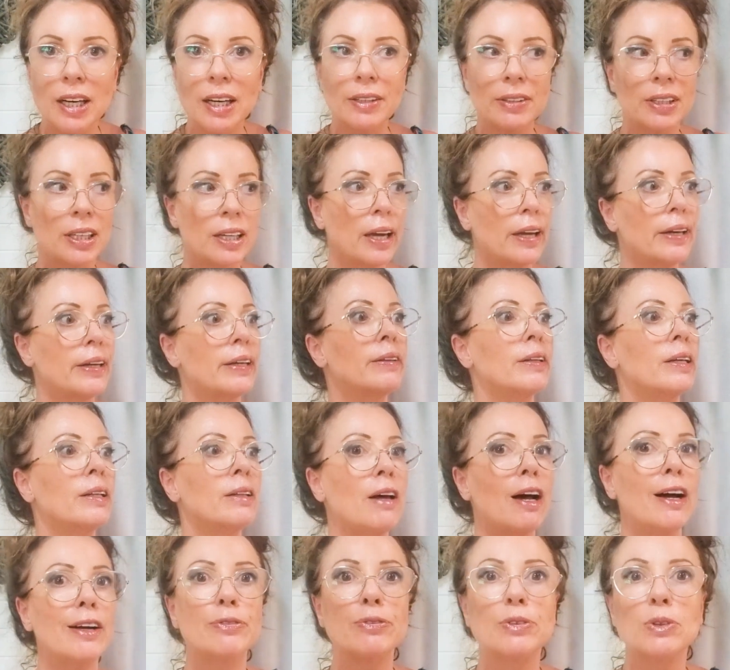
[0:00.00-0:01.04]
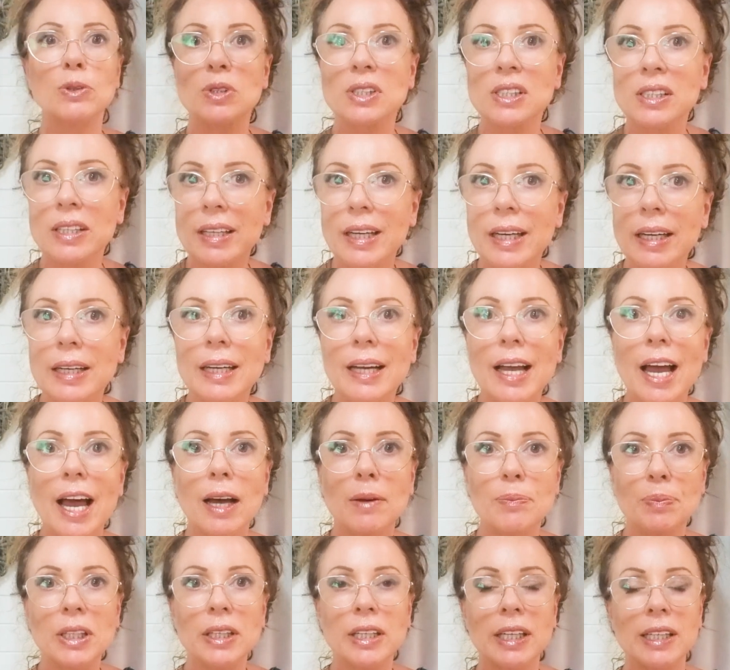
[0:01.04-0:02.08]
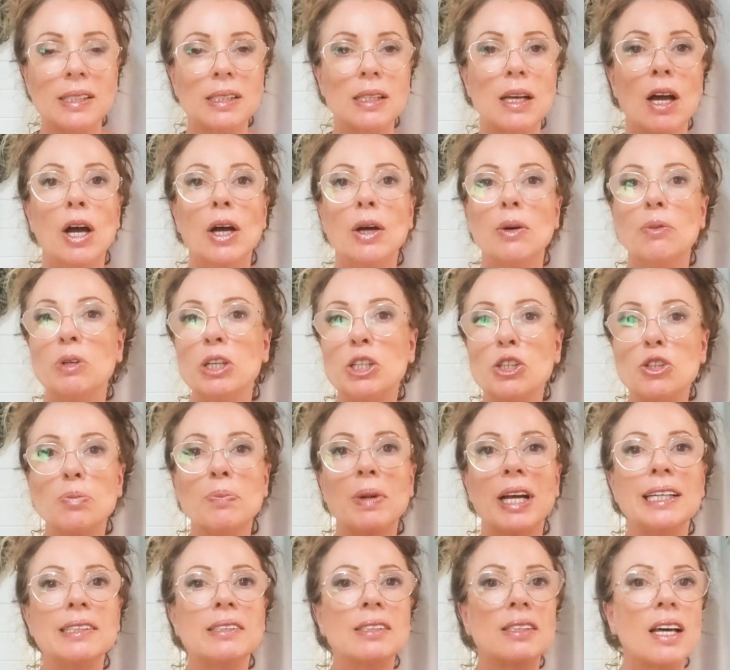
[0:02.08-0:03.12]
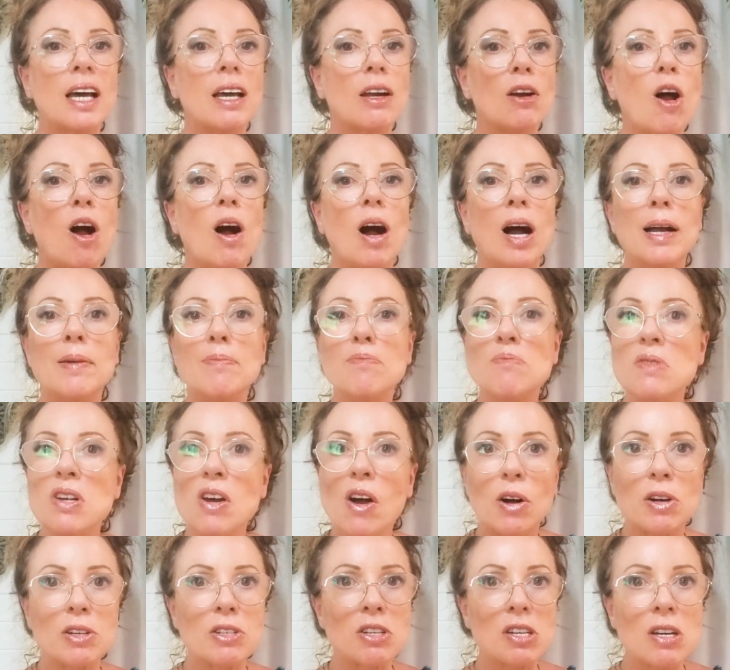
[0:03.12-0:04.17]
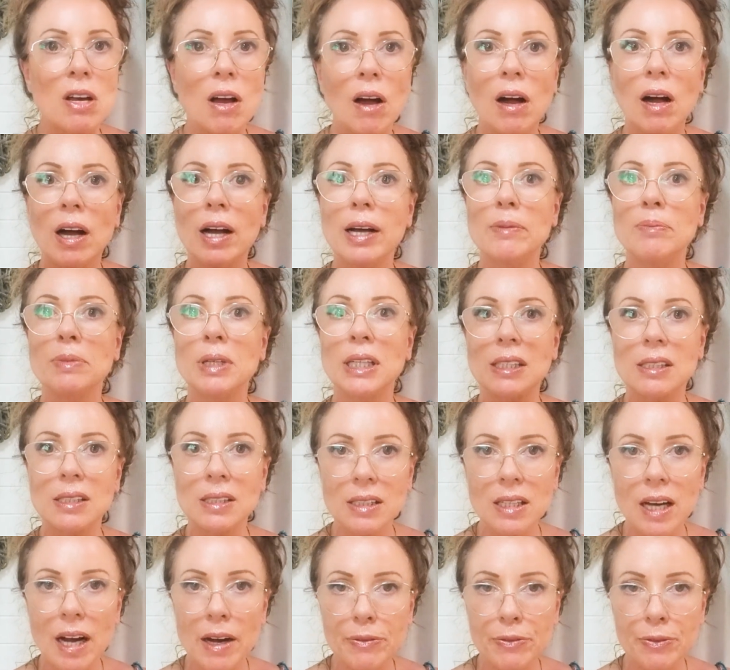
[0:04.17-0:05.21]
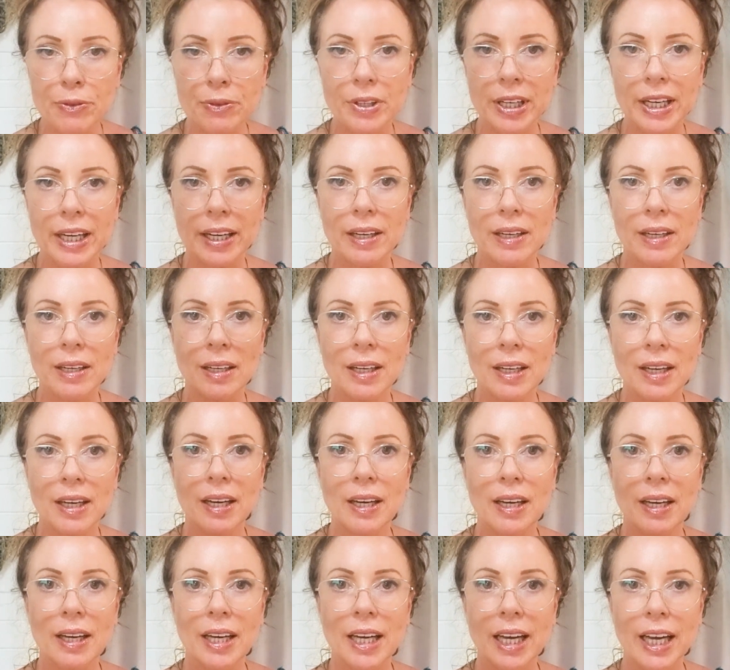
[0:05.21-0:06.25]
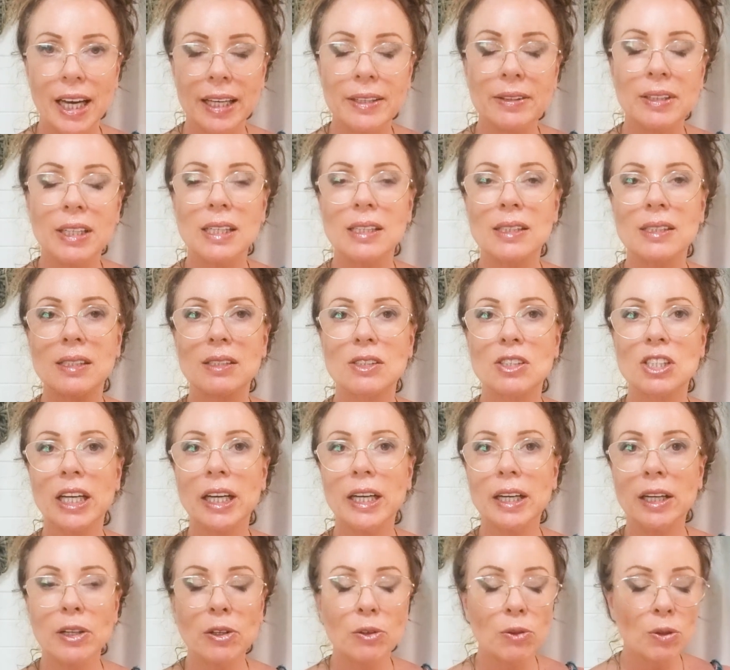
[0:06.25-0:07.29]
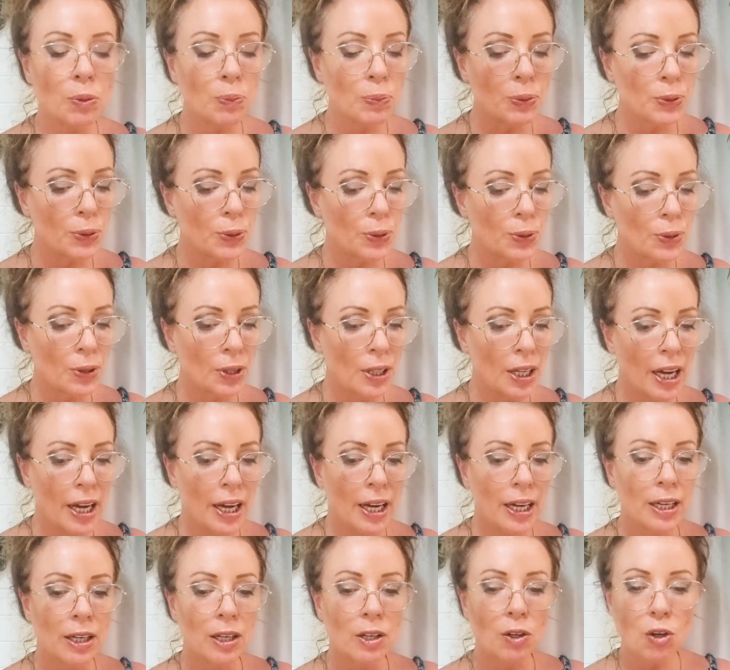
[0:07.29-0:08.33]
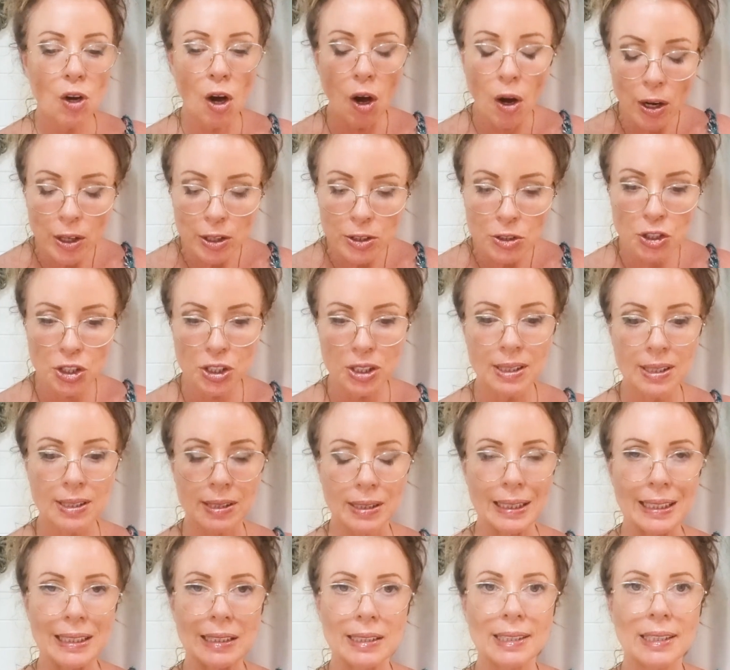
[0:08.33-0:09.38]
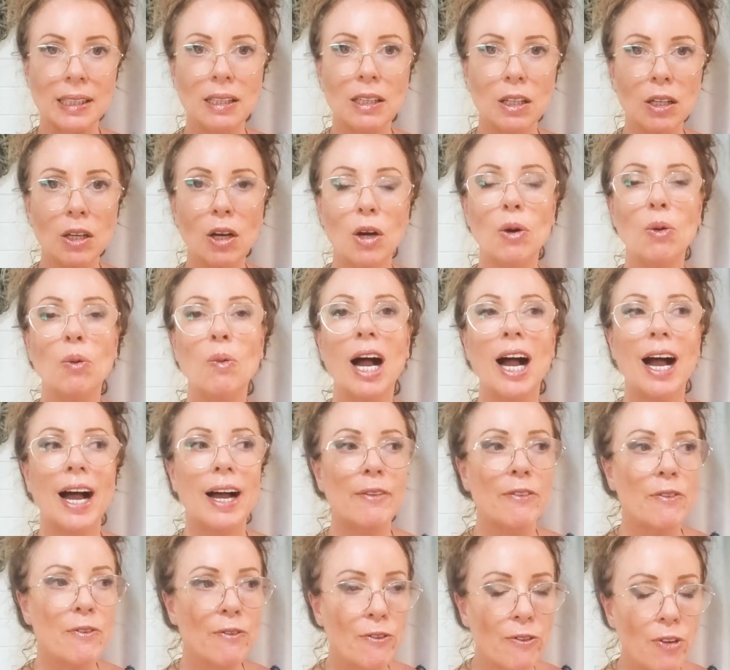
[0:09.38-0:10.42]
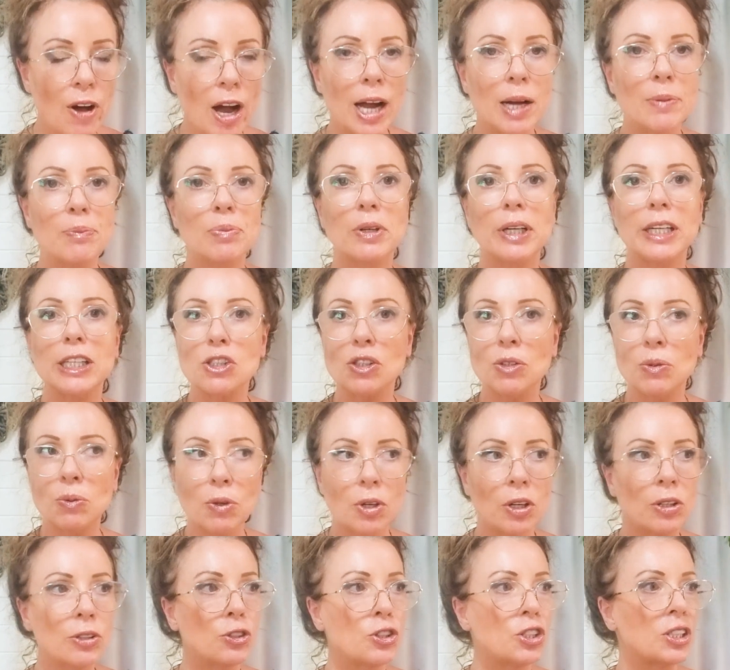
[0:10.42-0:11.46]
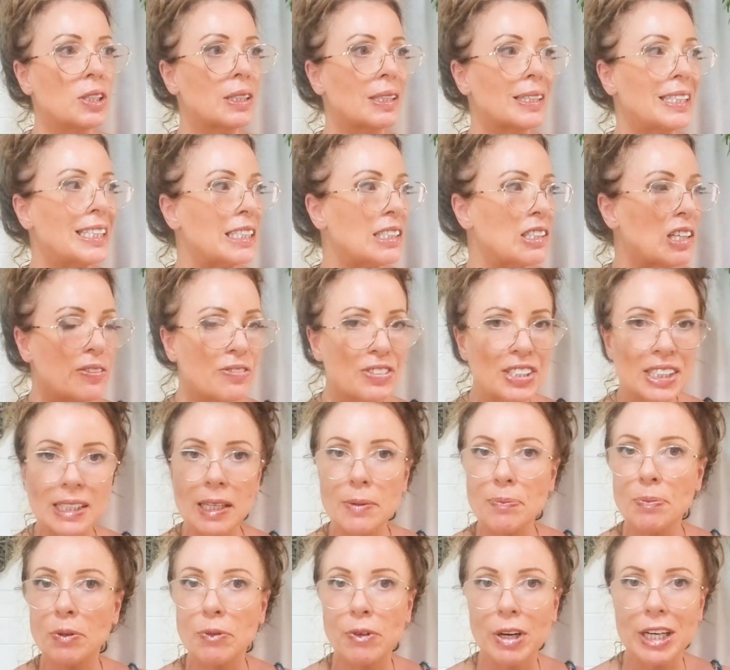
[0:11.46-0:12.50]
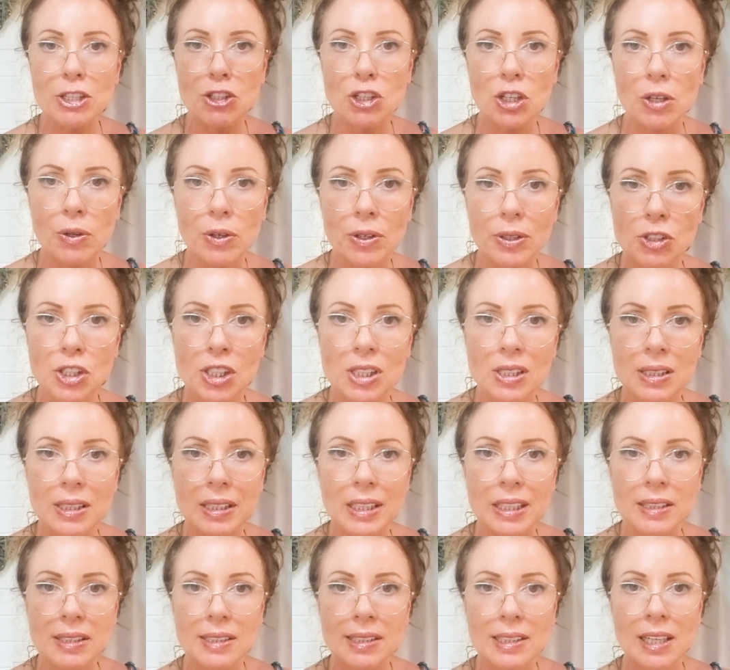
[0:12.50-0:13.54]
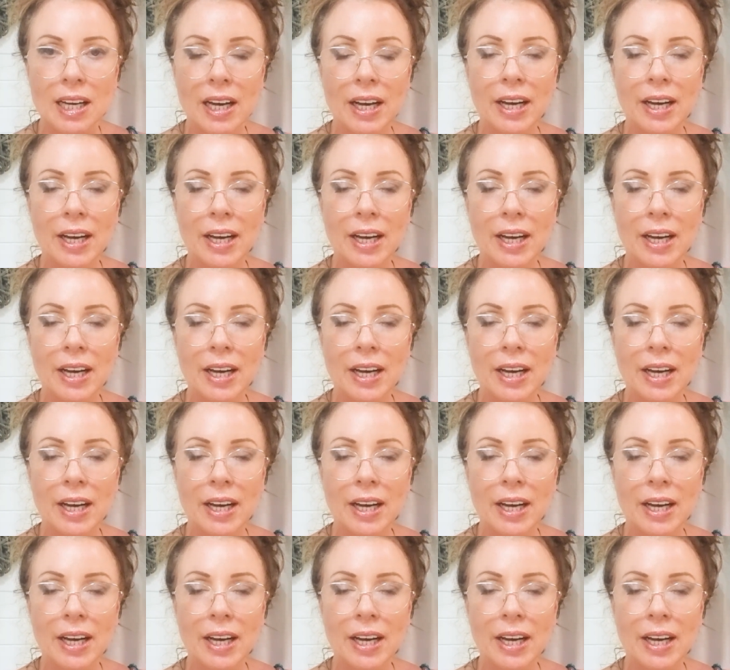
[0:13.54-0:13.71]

They're getting the life force. They're getting happiness, which means that I'm not. I'm suffering in this terrible consciousness, lower vibrational consciousness of separation consciousness.